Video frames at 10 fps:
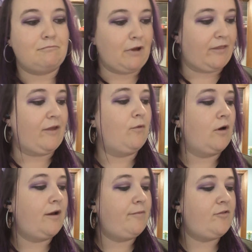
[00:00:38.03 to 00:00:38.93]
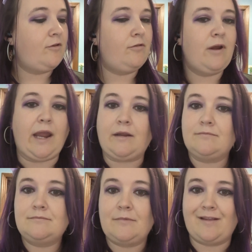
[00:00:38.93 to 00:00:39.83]
I think we're on episode 3.
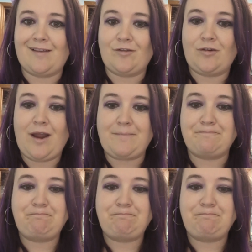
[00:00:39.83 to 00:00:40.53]
That sounds great.